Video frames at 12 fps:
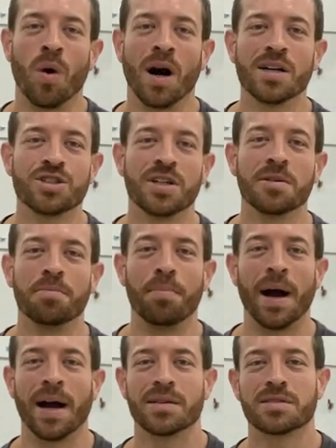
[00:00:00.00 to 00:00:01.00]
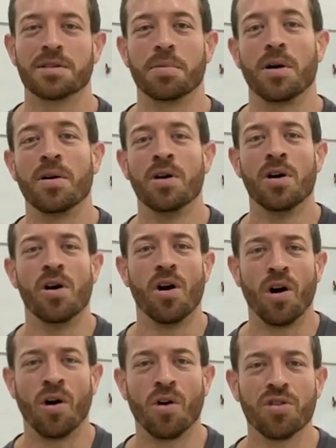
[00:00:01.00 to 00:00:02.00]
watching basketball
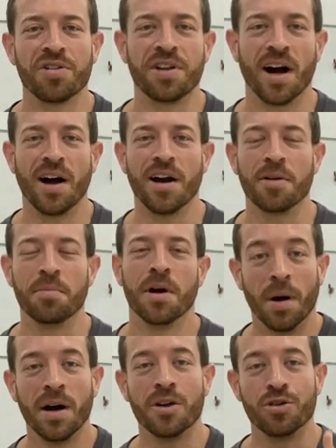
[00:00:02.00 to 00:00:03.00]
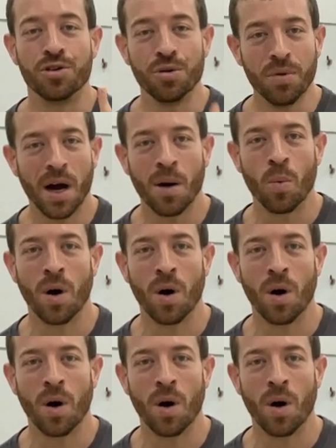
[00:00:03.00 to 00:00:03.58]
all the time, but do not